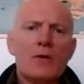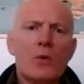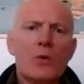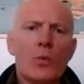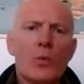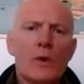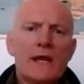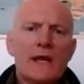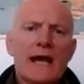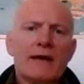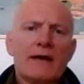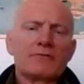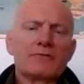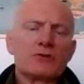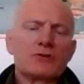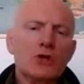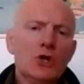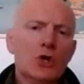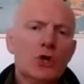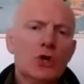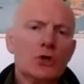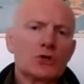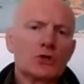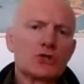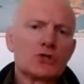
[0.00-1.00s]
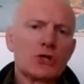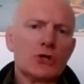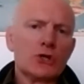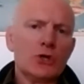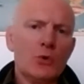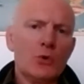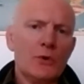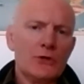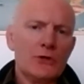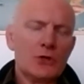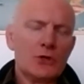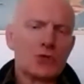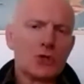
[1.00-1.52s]
we have to look
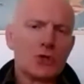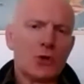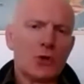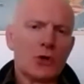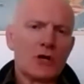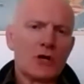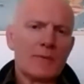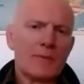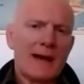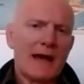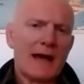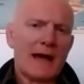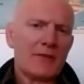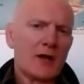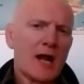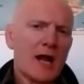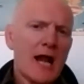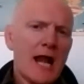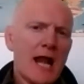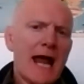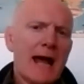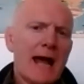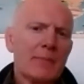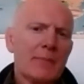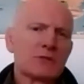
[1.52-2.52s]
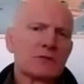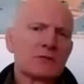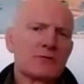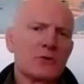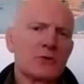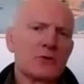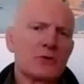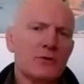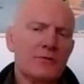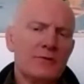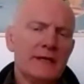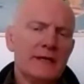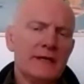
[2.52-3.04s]
to when you talk about the
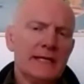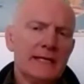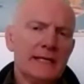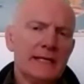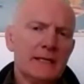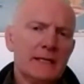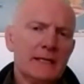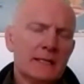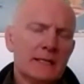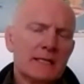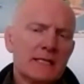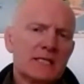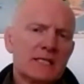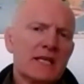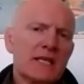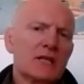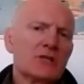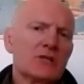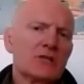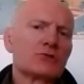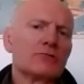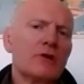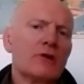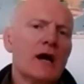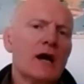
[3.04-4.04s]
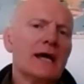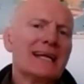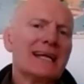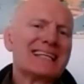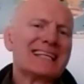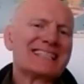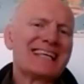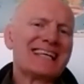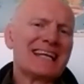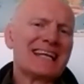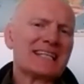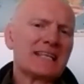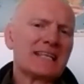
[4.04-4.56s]
collapse of the centre-right
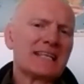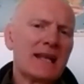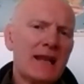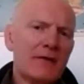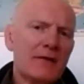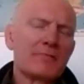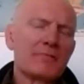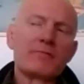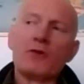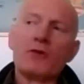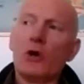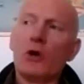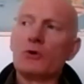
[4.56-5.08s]
and centre-left